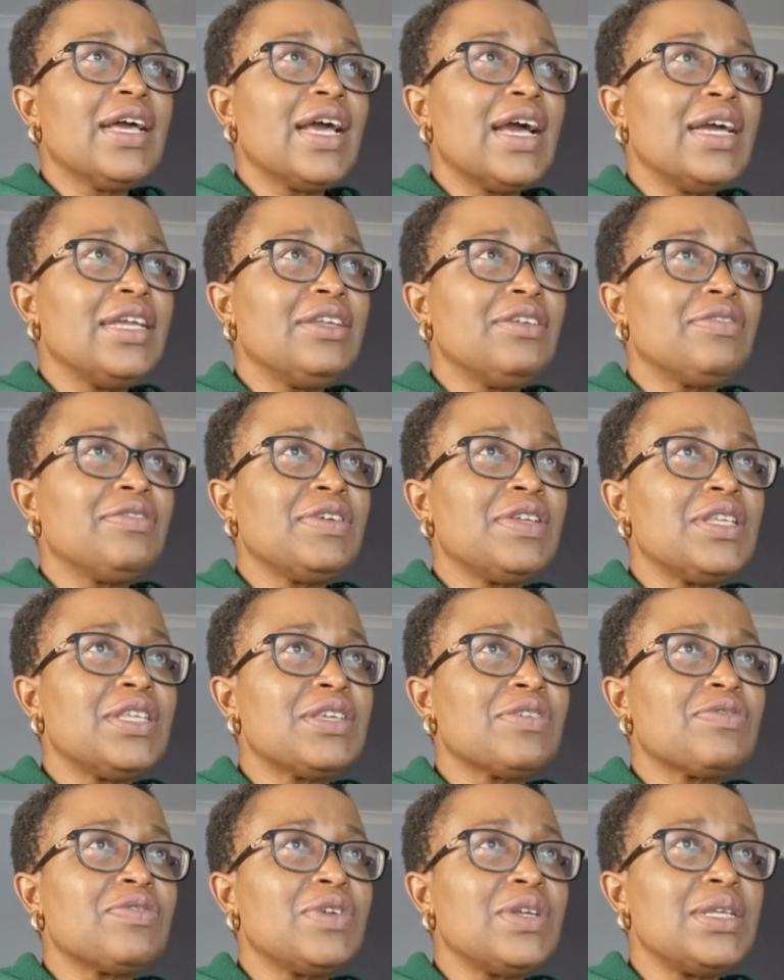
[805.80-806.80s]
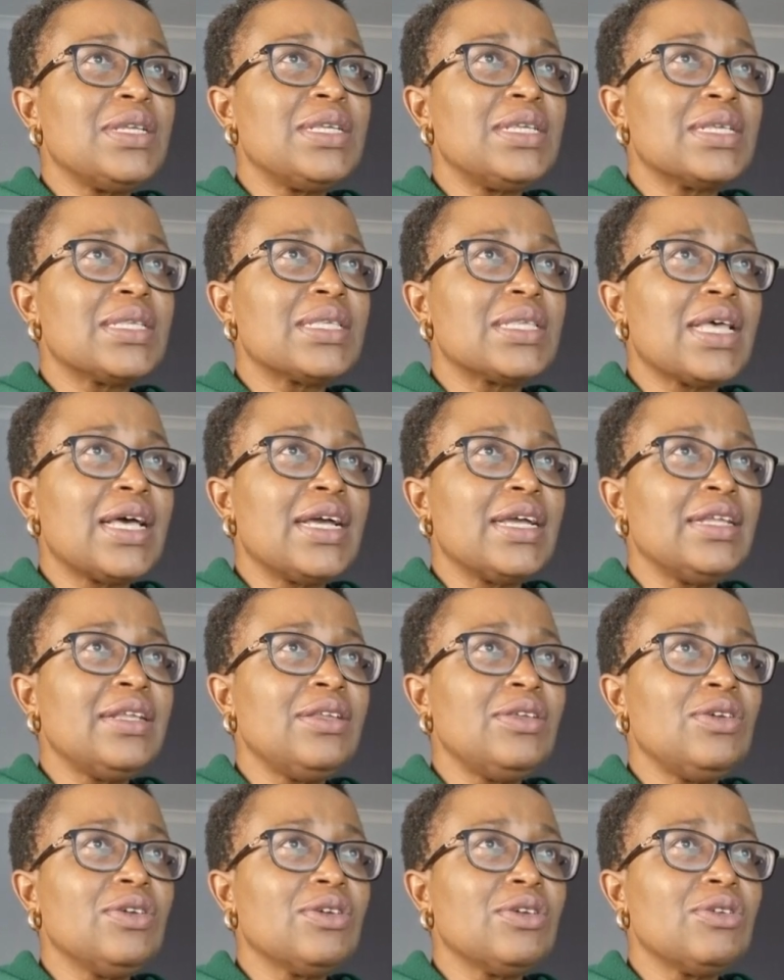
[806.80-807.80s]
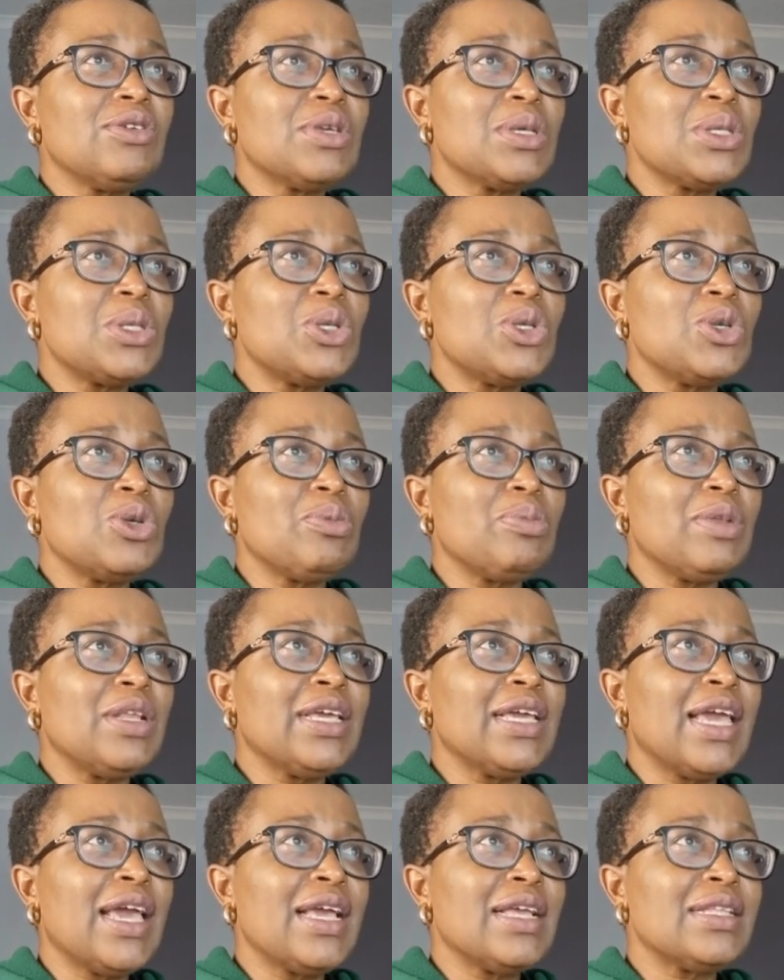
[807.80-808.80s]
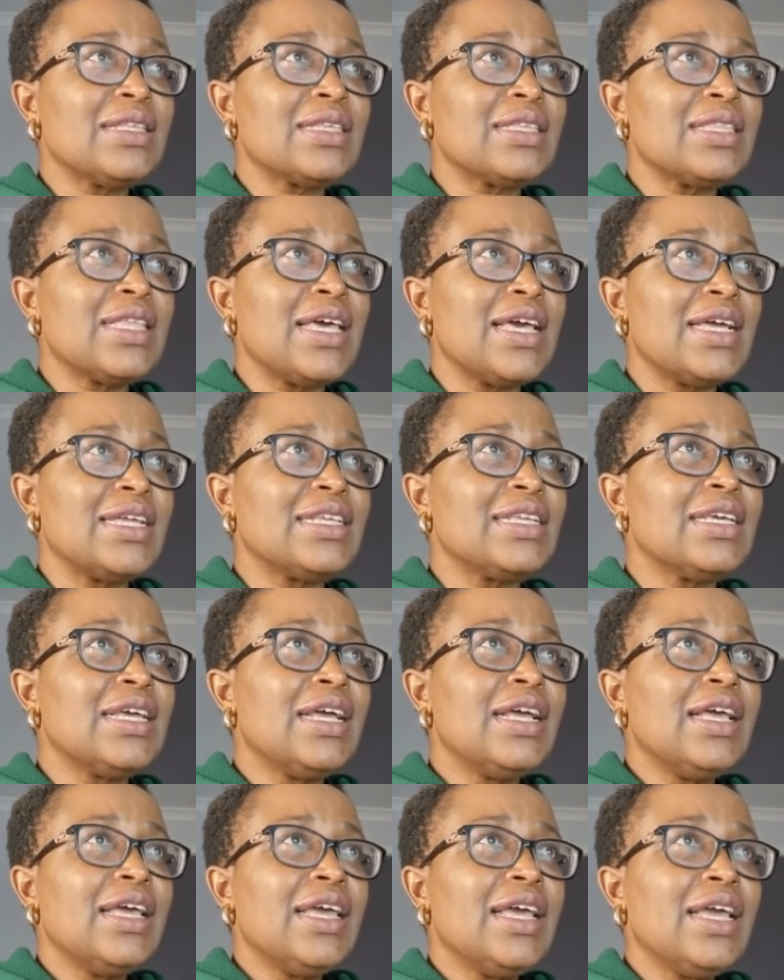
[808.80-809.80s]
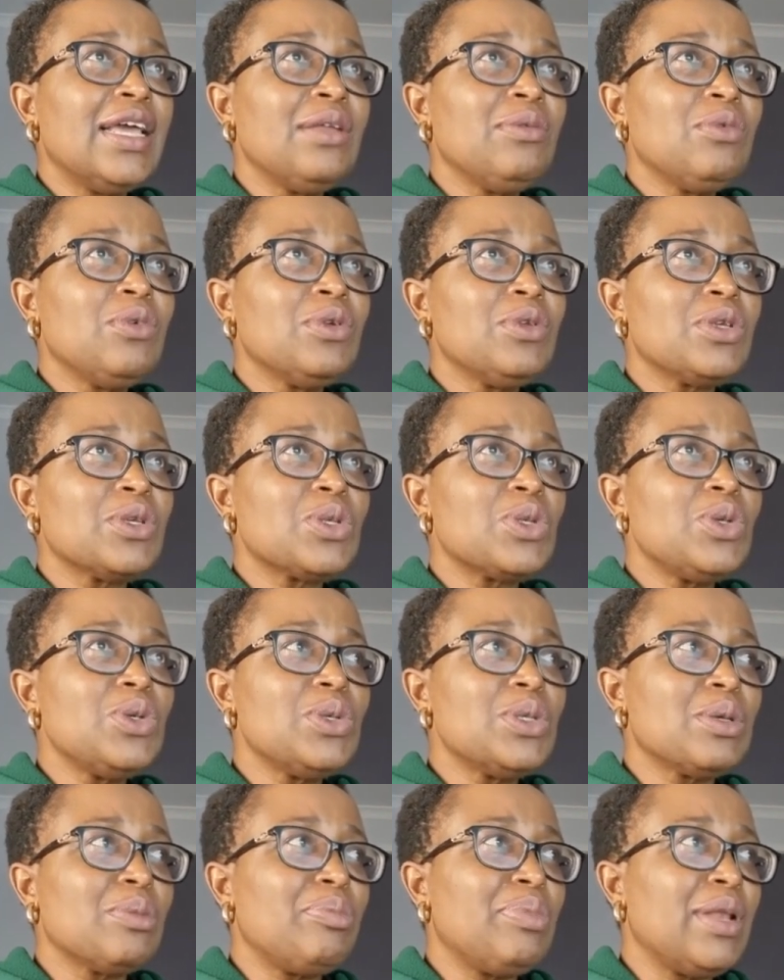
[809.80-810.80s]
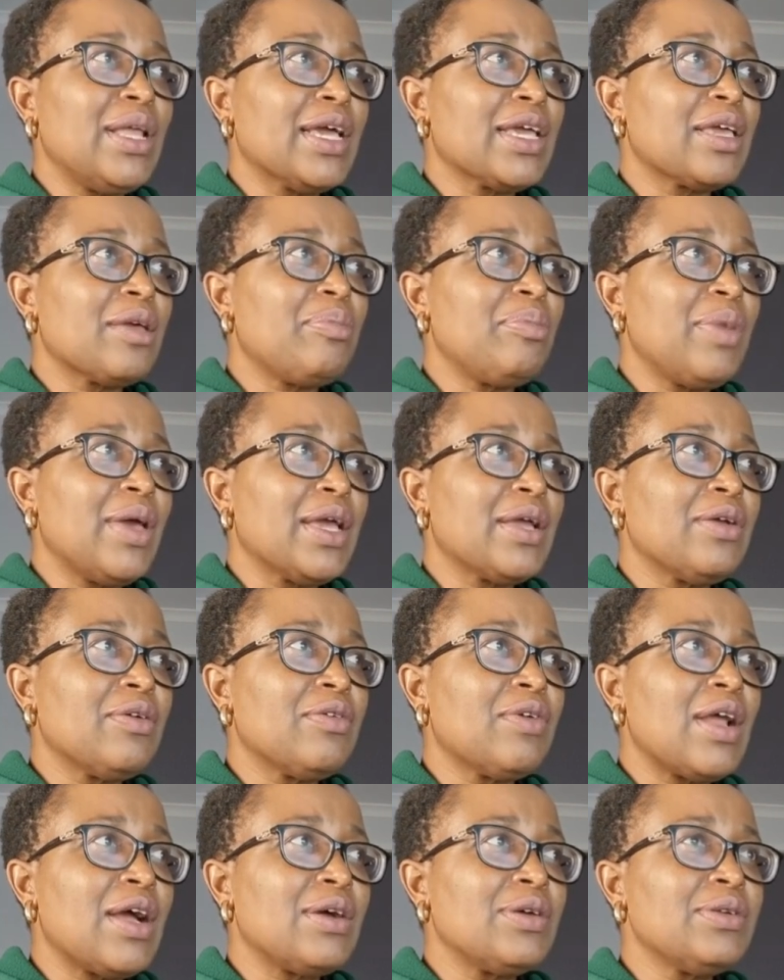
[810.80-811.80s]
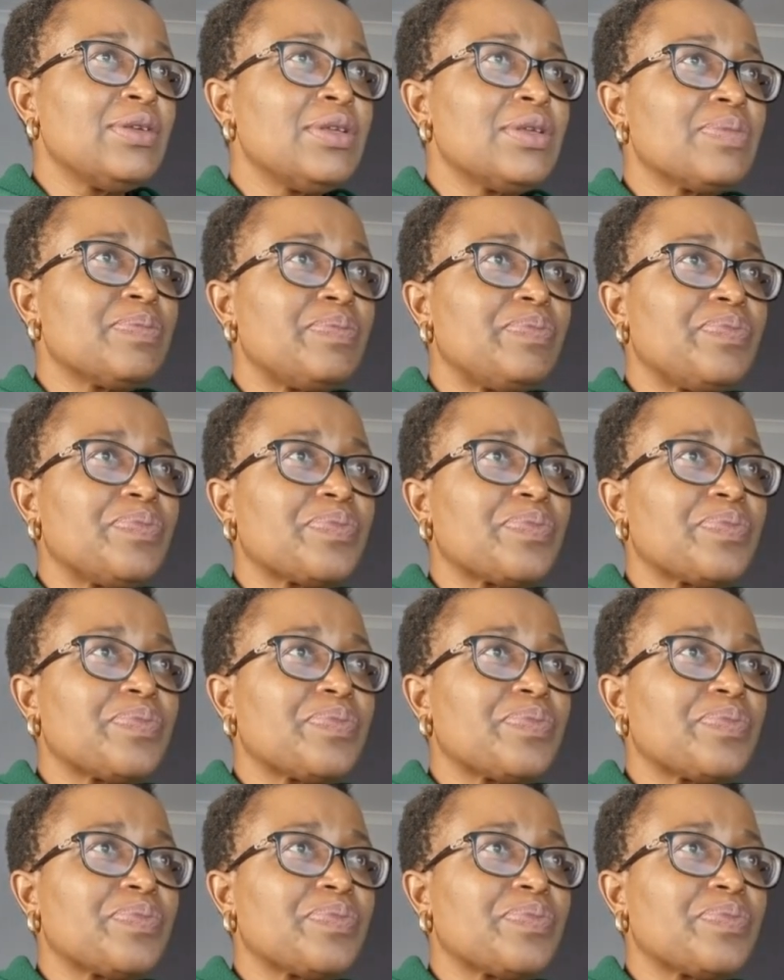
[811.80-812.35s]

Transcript: kind of a different design, you could just duplicate that, and we'll just use a black background.